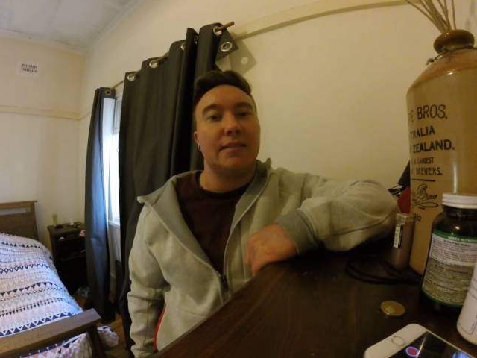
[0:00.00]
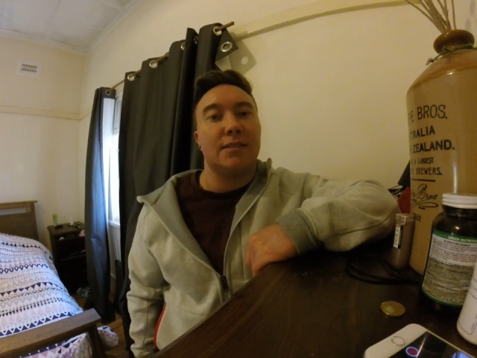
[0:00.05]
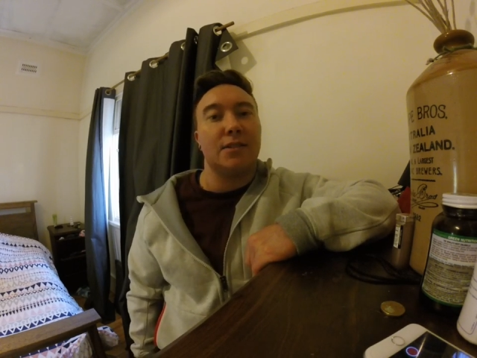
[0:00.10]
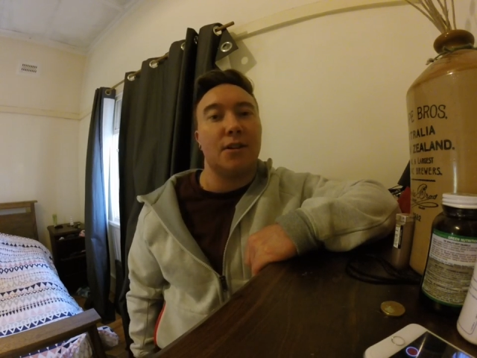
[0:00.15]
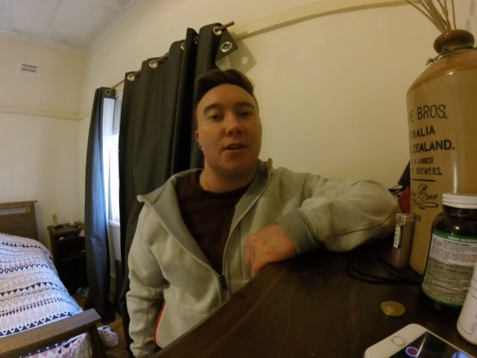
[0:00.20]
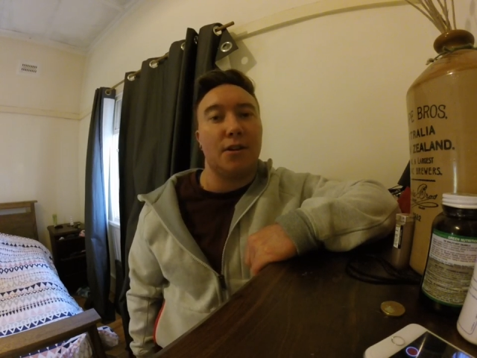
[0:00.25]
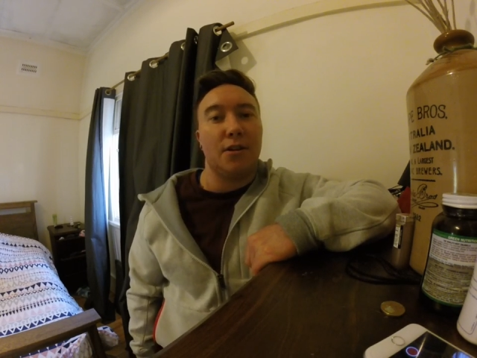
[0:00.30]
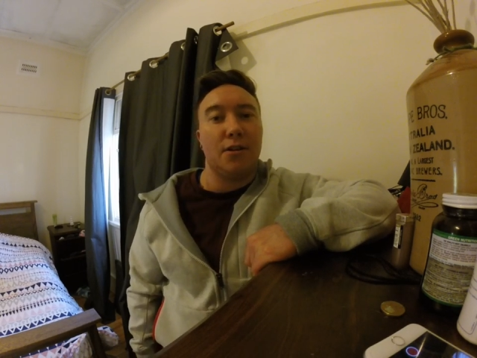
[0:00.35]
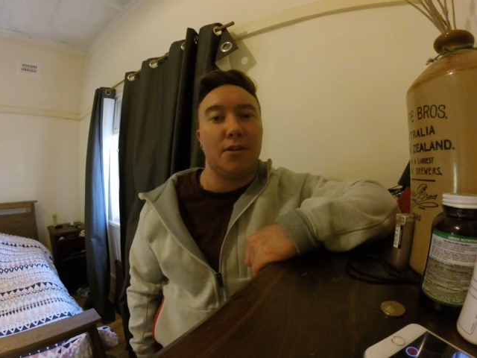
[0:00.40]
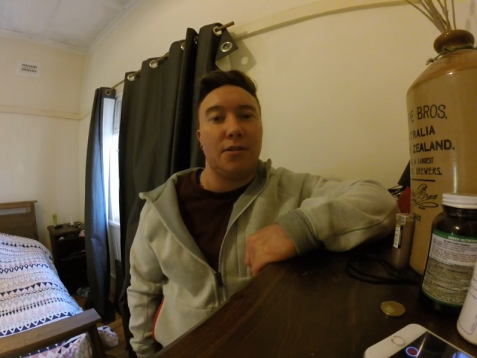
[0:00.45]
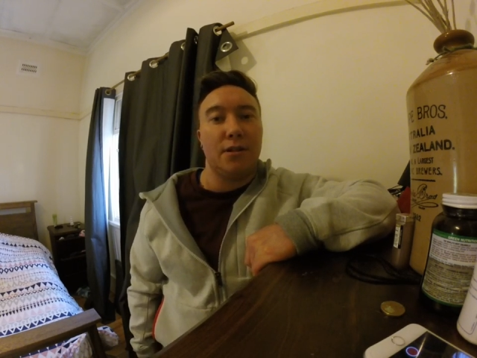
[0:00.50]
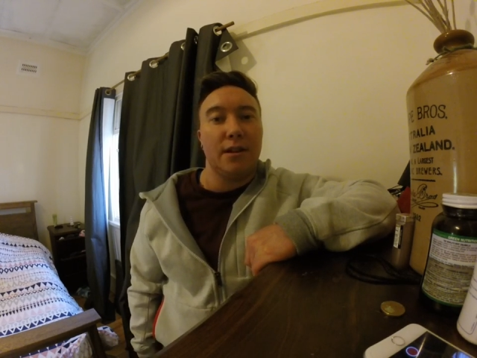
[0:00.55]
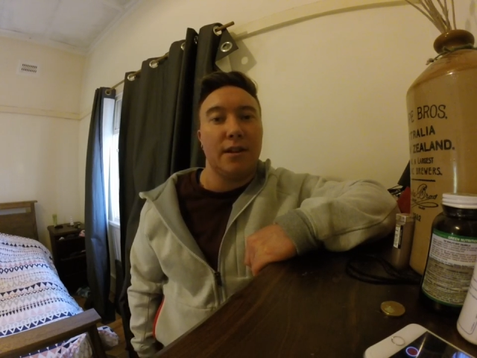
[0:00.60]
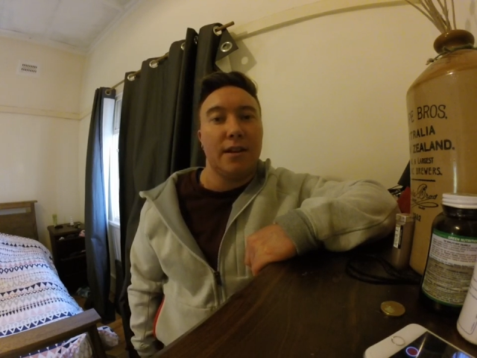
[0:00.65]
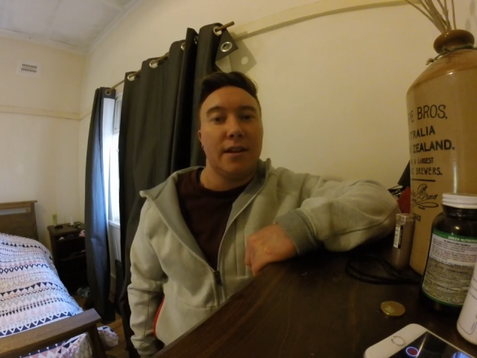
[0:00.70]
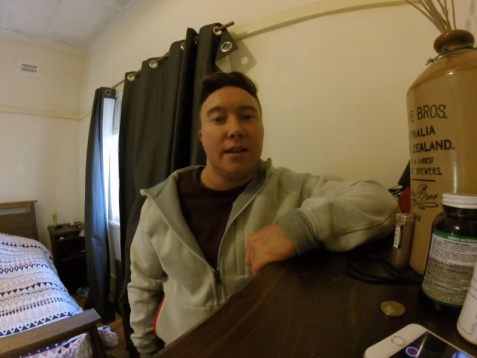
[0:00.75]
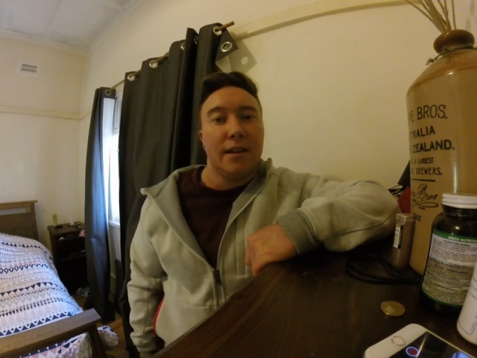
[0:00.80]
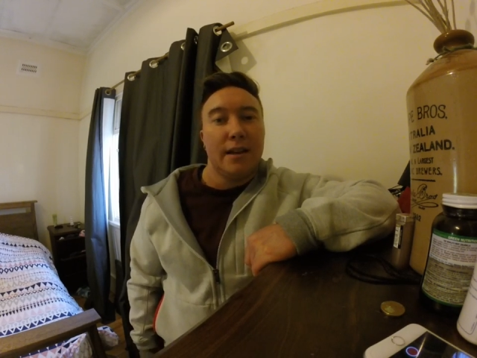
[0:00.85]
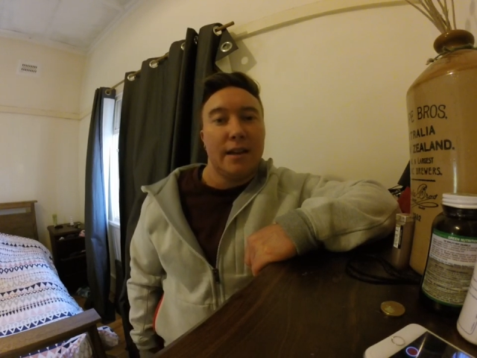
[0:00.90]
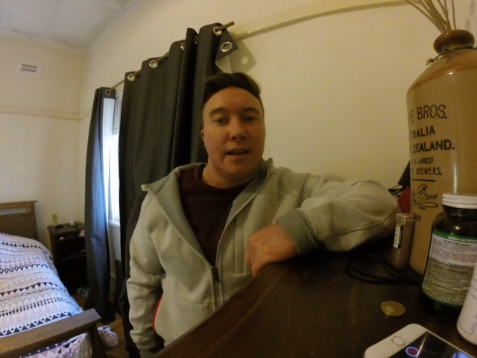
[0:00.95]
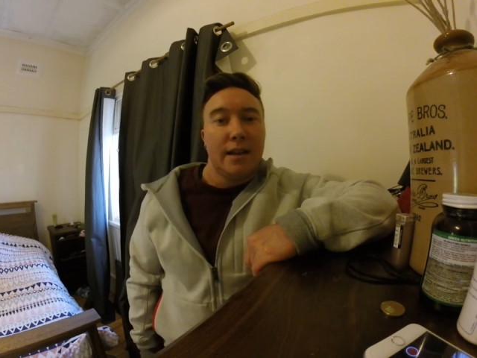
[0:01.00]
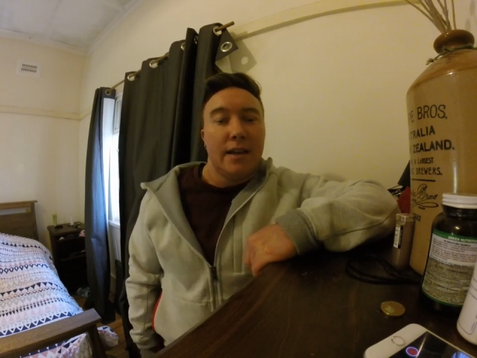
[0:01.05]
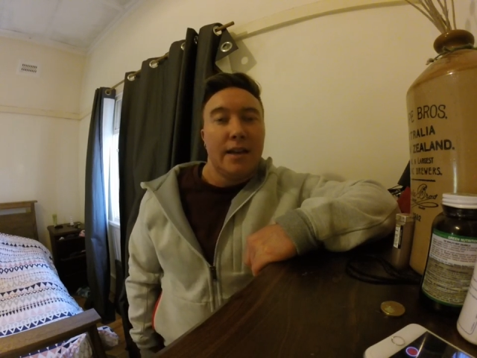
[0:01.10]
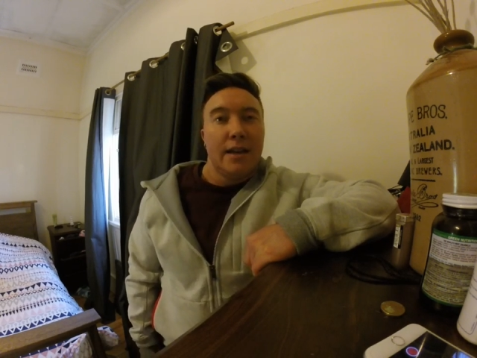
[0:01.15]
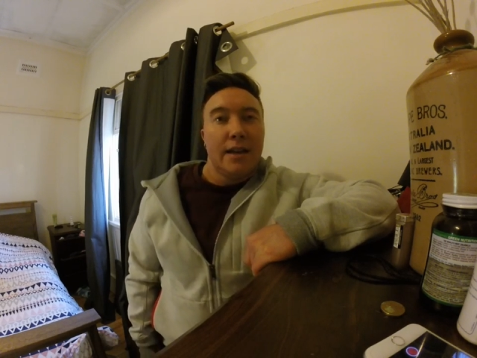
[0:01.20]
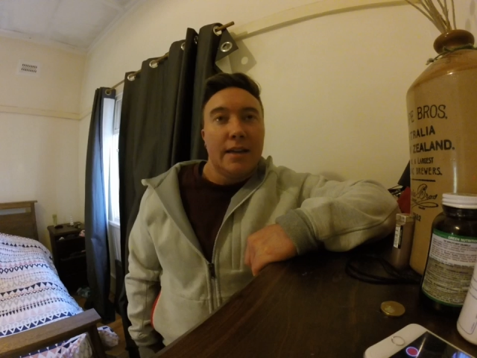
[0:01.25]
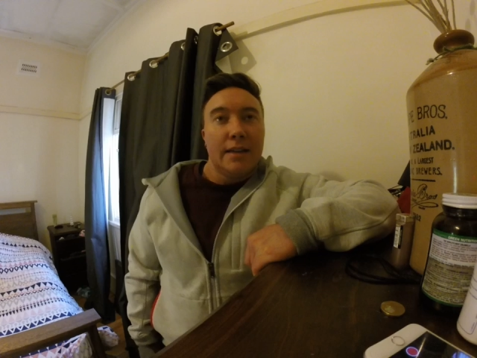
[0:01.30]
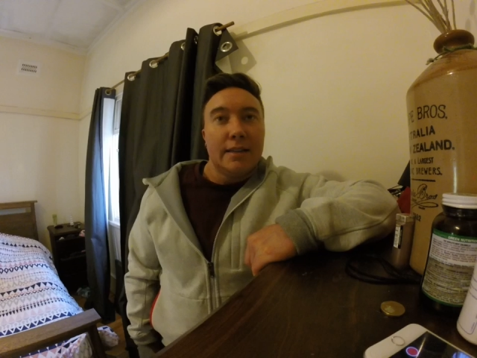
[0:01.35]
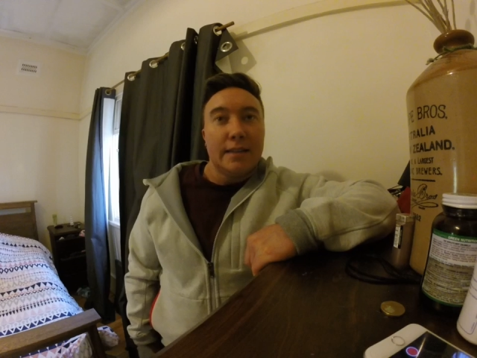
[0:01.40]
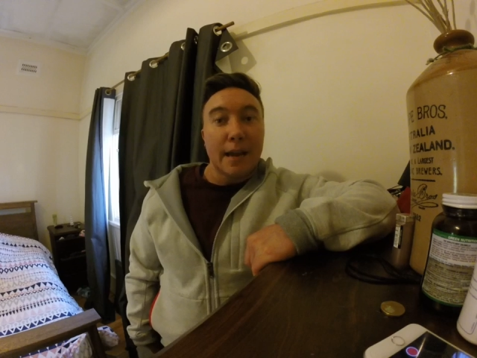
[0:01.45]
So
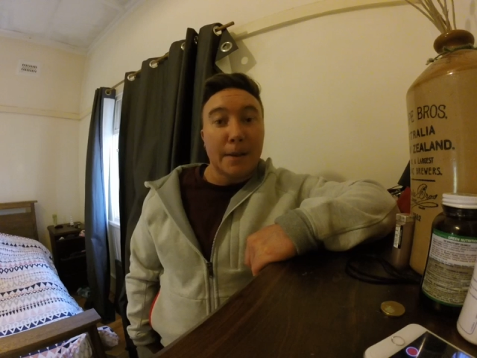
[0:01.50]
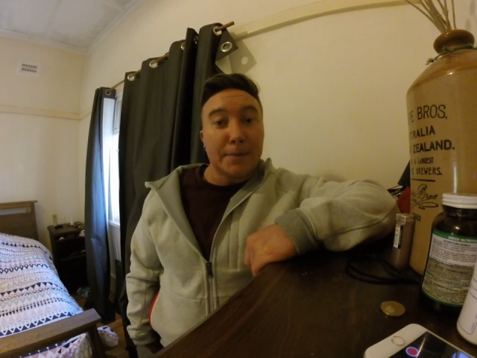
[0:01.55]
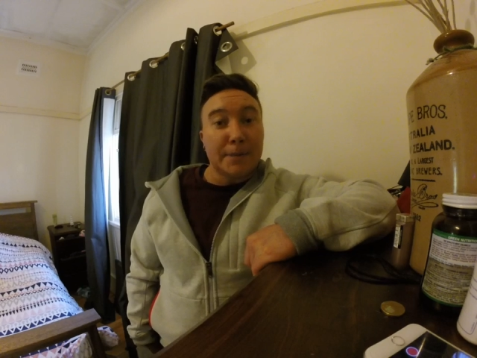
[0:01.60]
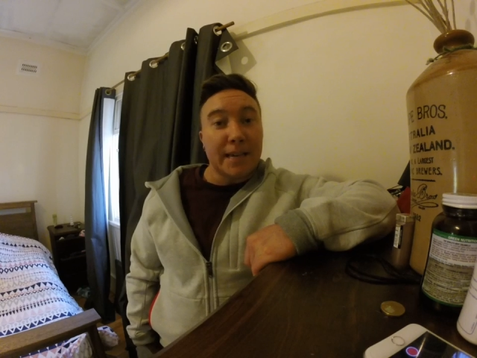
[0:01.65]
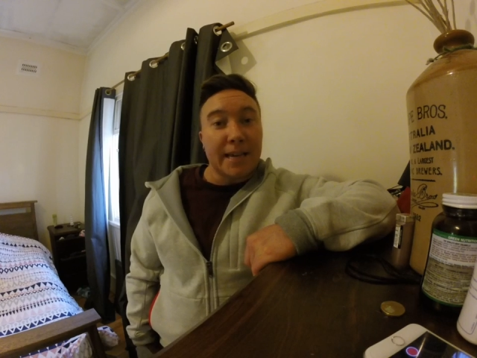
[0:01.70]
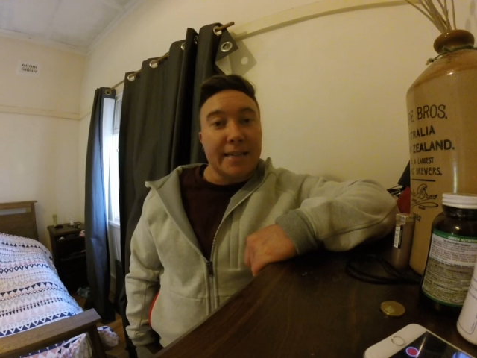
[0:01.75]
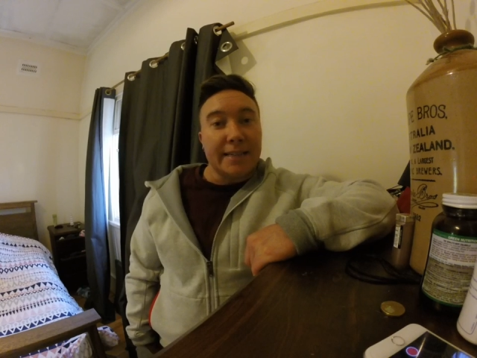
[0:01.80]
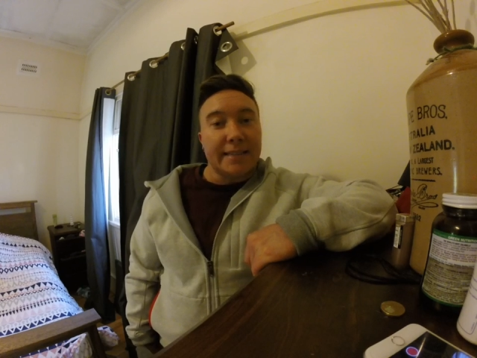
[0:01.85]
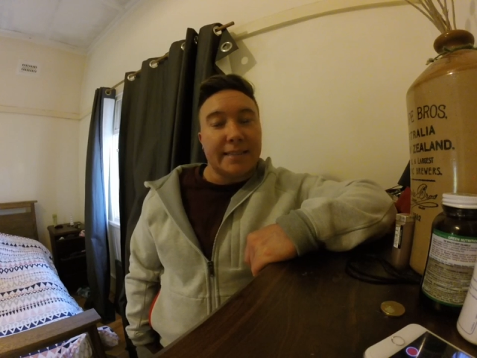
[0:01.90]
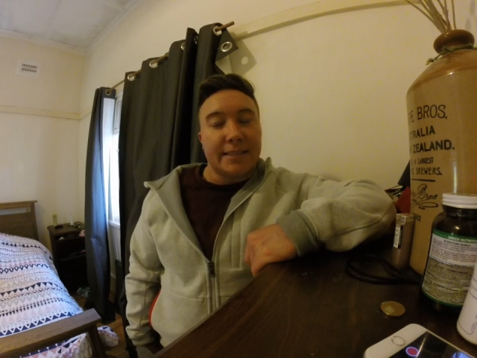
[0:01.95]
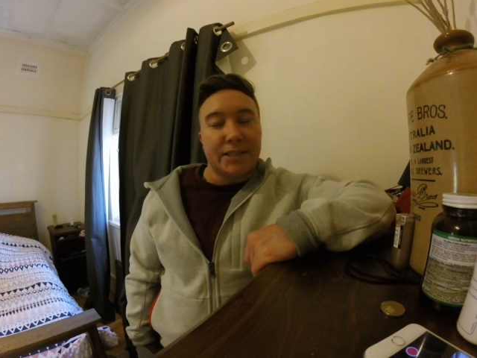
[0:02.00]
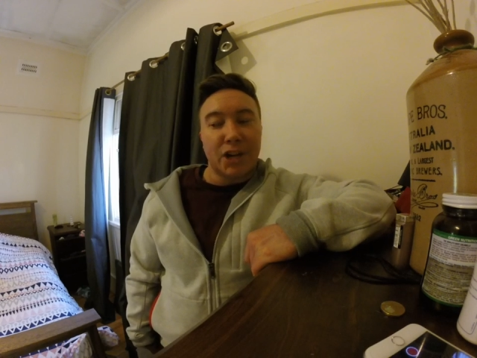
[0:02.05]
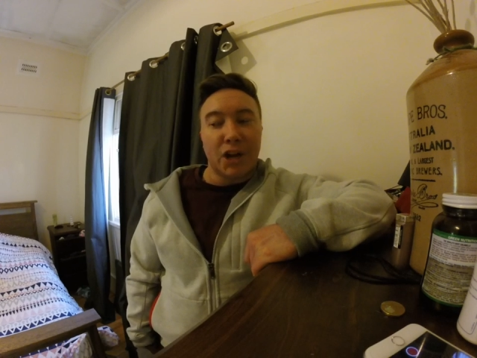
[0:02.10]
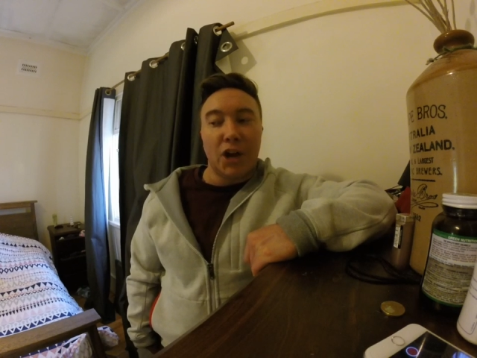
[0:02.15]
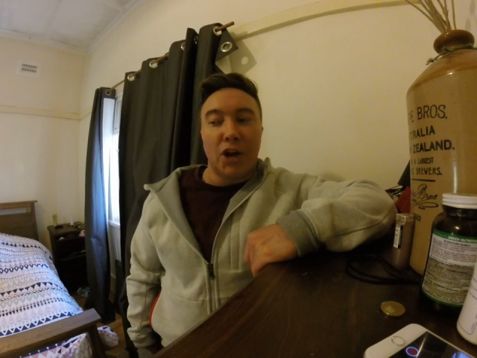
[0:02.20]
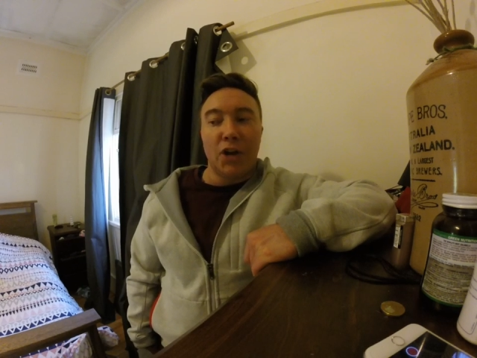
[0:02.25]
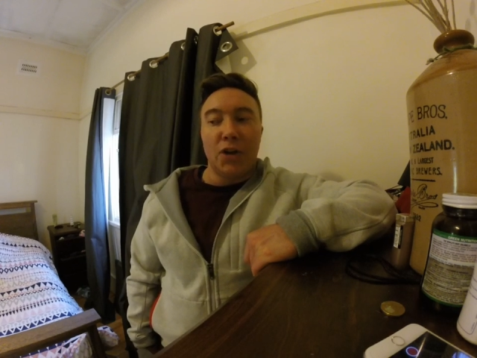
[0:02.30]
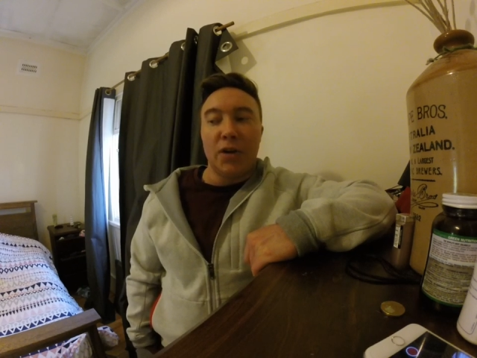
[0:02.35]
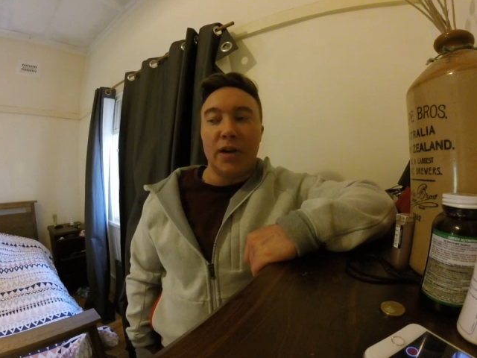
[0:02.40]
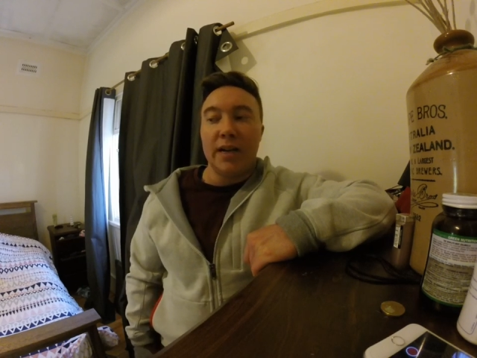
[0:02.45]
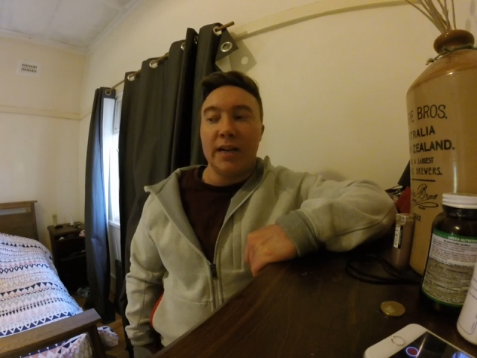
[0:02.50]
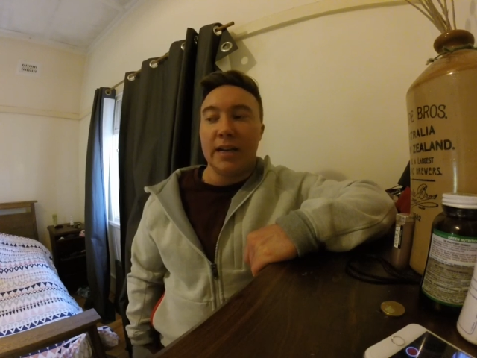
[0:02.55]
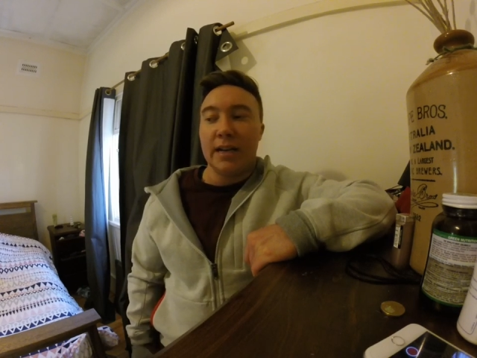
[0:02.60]
the update. So